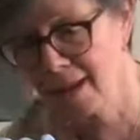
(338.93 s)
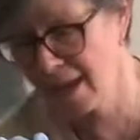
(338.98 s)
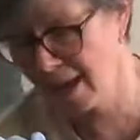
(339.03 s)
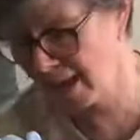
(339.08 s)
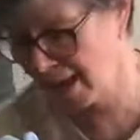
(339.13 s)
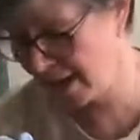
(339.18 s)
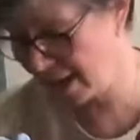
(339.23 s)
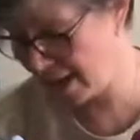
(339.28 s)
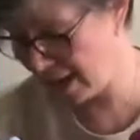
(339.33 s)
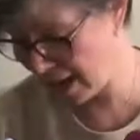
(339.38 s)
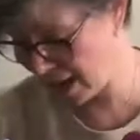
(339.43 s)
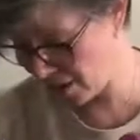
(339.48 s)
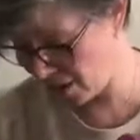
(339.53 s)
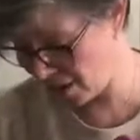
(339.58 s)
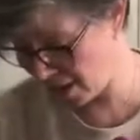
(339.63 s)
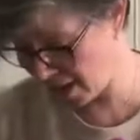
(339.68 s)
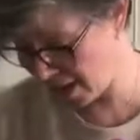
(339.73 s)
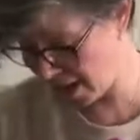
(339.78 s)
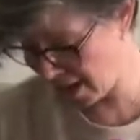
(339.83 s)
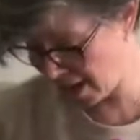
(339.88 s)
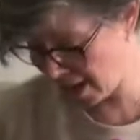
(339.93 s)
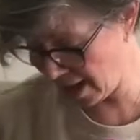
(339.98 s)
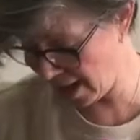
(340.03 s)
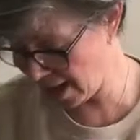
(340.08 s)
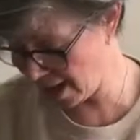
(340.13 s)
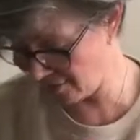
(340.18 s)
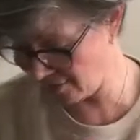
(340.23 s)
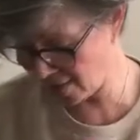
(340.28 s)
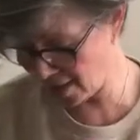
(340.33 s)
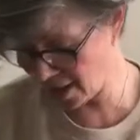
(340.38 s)
And now I
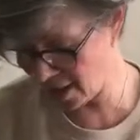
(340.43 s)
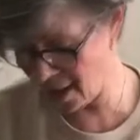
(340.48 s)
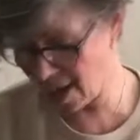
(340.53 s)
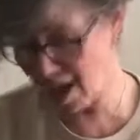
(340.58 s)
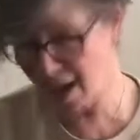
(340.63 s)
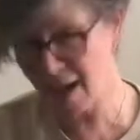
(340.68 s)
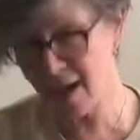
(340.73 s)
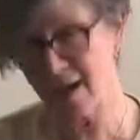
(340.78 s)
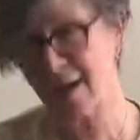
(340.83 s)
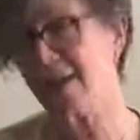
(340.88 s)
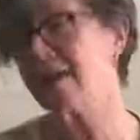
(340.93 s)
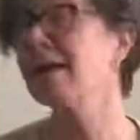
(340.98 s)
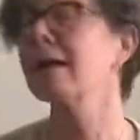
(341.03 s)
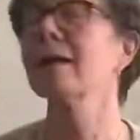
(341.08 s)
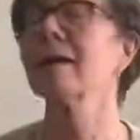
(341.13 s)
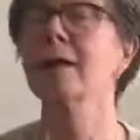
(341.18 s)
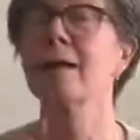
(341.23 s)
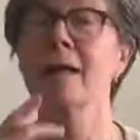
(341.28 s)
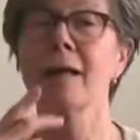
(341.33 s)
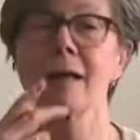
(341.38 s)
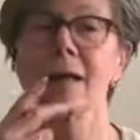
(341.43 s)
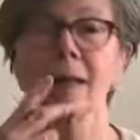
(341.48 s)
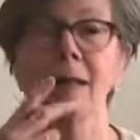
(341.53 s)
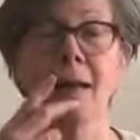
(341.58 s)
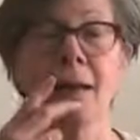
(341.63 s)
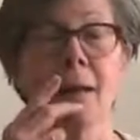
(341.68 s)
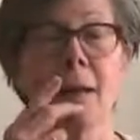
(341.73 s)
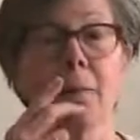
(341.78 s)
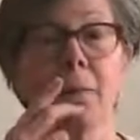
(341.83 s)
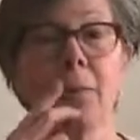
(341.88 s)
have a
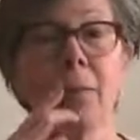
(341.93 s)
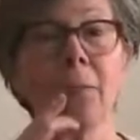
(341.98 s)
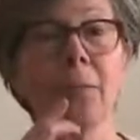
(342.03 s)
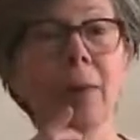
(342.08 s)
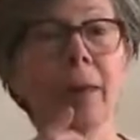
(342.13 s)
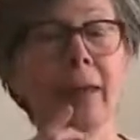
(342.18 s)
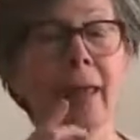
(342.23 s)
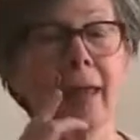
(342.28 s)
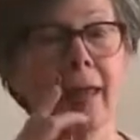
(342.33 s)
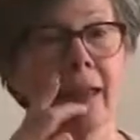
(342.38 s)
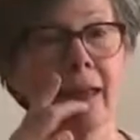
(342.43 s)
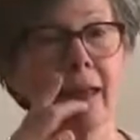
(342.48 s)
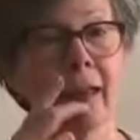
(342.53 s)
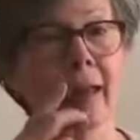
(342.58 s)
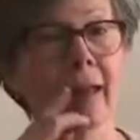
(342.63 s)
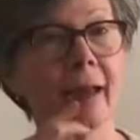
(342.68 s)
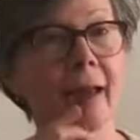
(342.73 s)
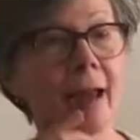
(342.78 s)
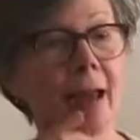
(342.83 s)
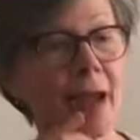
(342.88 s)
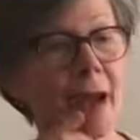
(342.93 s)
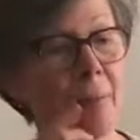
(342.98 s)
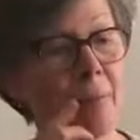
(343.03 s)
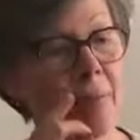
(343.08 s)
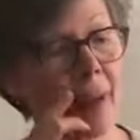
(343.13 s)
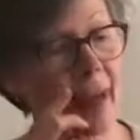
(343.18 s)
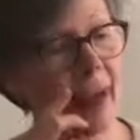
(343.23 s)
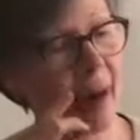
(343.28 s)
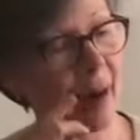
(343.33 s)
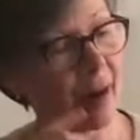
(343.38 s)
pink
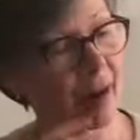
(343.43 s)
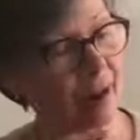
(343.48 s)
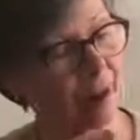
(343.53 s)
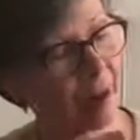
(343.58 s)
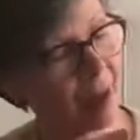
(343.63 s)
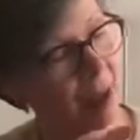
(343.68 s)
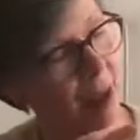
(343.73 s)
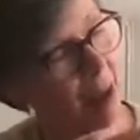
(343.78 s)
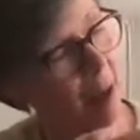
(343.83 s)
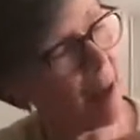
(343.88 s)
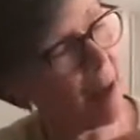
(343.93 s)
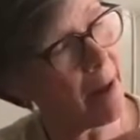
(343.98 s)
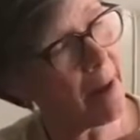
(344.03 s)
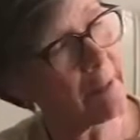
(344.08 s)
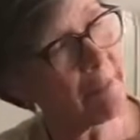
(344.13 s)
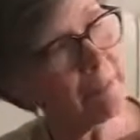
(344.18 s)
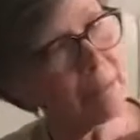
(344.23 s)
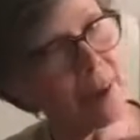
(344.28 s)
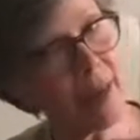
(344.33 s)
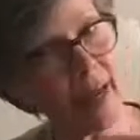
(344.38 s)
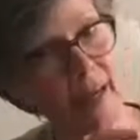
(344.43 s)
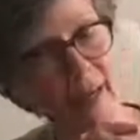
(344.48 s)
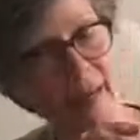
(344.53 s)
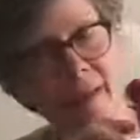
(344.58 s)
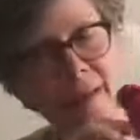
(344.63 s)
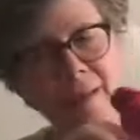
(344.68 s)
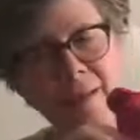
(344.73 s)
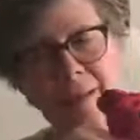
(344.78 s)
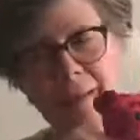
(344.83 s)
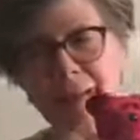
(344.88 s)
bear.
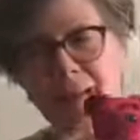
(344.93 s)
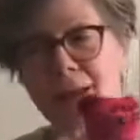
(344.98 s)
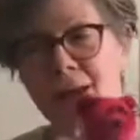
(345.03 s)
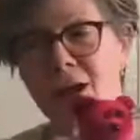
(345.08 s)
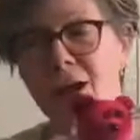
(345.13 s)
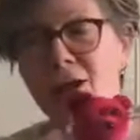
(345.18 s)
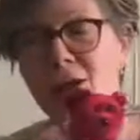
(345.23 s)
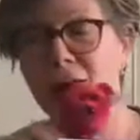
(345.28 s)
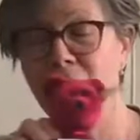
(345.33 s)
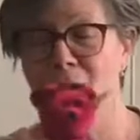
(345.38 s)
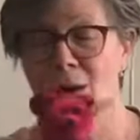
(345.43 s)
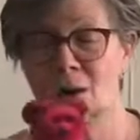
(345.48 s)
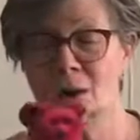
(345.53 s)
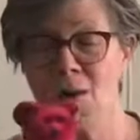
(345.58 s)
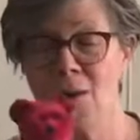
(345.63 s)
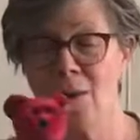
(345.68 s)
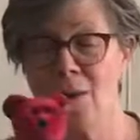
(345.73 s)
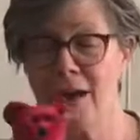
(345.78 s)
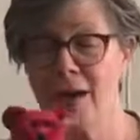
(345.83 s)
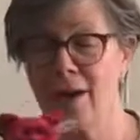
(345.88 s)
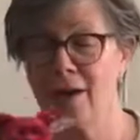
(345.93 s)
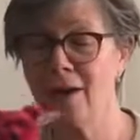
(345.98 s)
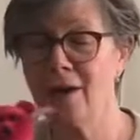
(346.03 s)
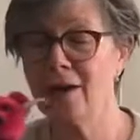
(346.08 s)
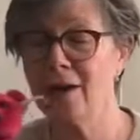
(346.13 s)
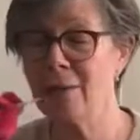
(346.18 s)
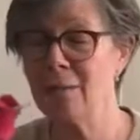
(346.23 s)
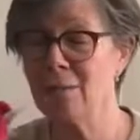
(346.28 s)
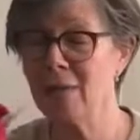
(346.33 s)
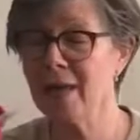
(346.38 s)
Pink. Going
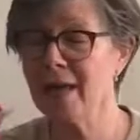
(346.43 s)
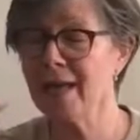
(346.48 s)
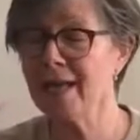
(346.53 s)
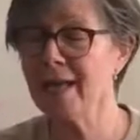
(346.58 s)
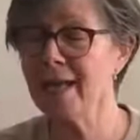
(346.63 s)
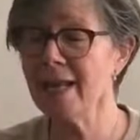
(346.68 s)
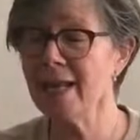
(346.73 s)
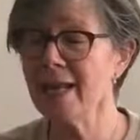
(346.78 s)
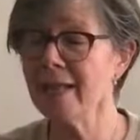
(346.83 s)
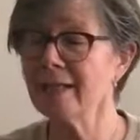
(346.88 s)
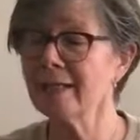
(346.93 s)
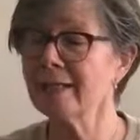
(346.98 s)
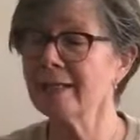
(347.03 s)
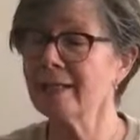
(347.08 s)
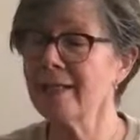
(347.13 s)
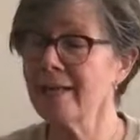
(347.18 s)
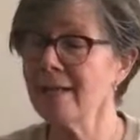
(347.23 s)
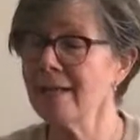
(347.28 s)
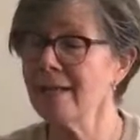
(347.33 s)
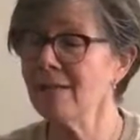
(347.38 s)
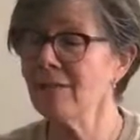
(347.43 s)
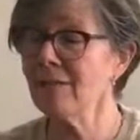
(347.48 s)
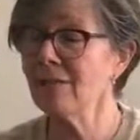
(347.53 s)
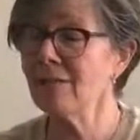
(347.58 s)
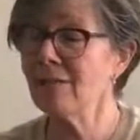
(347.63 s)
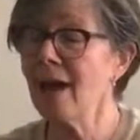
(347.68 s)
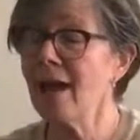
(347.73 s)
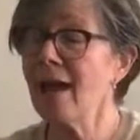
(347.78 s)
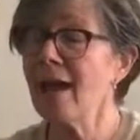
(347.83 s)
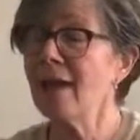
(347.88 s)
on a picnic, leaving
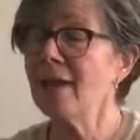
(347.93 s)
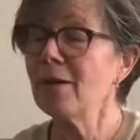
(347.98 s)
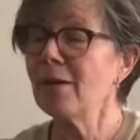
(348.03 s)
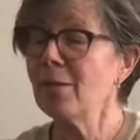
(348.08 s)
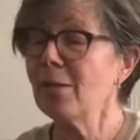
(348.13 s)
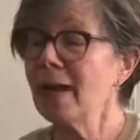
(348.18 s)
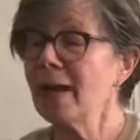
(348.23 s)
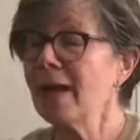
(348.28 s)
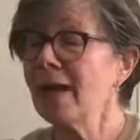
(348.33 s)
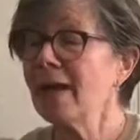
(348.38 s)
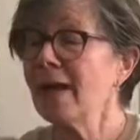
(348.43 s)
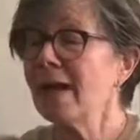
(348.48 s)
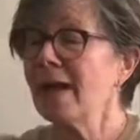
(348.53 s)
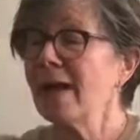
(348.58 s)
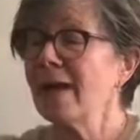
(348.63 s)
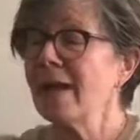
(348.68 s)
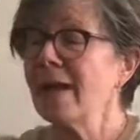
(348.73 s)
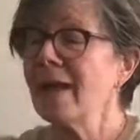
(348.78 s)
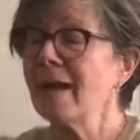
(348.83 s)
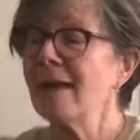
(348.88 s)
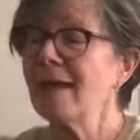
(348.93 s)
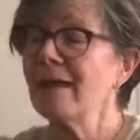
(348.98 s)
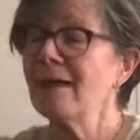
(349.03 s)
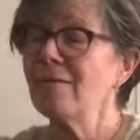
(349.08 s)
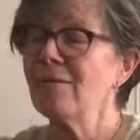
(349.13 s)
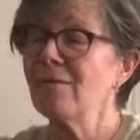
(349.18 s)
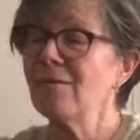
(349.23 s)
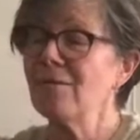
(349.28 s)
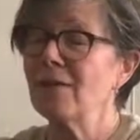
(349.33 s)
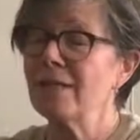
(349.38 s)
right away. And
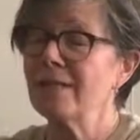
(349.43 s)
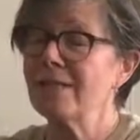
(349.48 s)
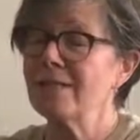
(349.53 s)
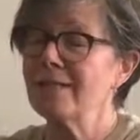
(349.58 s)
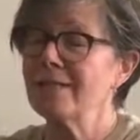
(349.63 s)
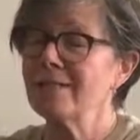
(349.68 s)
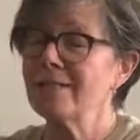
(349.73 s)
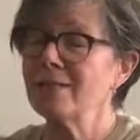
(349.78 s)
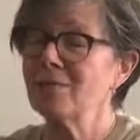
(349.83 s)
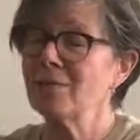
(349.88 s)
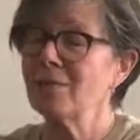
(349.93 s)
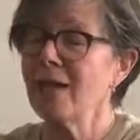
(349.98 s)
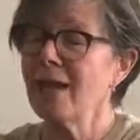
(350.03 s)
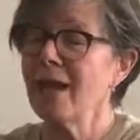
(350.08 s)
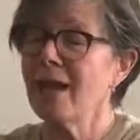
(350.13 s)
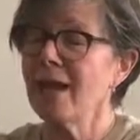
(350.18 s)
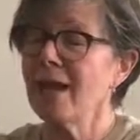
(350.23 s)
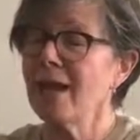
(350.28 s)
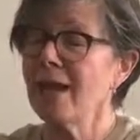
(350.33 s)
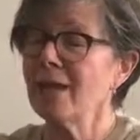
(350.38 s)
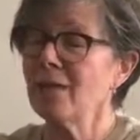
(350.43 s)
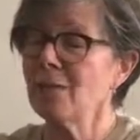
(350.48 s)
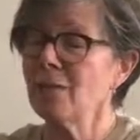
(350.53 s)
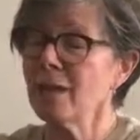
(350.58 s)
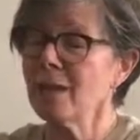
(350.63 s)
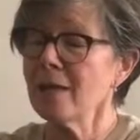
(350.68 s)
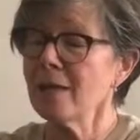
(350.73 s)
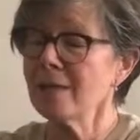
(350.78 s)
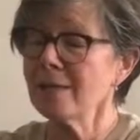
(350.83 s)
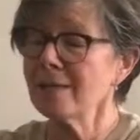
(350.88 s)
if it doesn't rain,
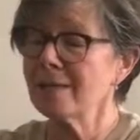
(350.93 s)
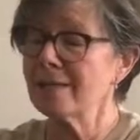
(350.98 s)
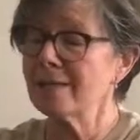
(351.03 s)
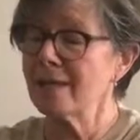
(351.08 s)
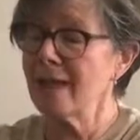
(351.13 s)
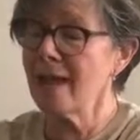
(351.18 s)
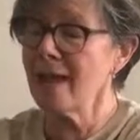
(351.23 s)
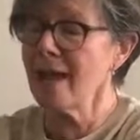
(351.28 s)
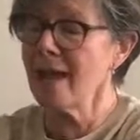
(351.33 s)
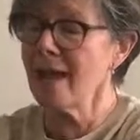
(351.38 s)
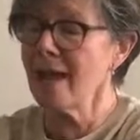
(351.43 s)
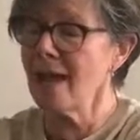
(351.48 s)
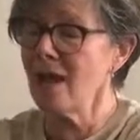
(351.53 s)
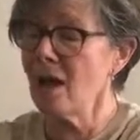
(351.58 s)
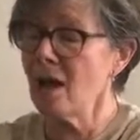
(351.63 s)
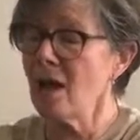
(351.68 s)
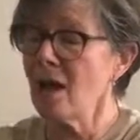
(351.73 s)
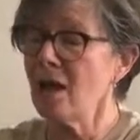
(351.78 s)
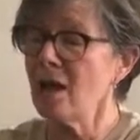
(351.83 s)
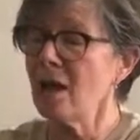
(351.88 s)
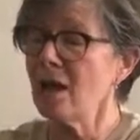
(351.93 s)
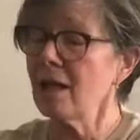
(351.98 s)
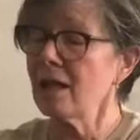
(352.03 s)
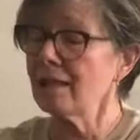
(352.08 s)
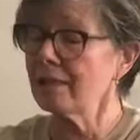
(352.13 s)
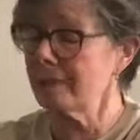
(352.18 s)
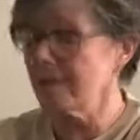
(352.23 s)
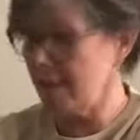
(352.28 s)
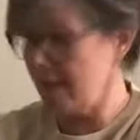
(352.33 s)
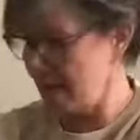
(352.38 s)
we'll stay
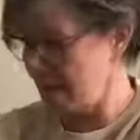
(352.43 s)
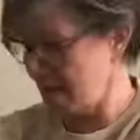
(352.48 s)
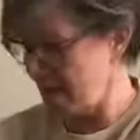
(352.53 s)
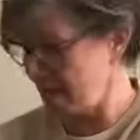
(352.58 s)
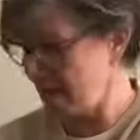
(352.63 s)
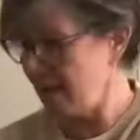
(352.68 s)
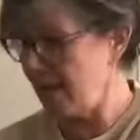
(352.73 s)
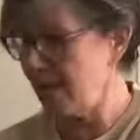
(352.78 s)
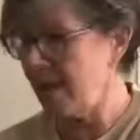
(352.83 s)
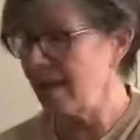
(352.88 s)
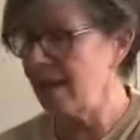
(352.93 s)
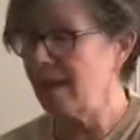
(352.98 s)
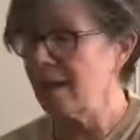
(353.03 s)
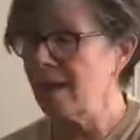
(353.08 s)
all day.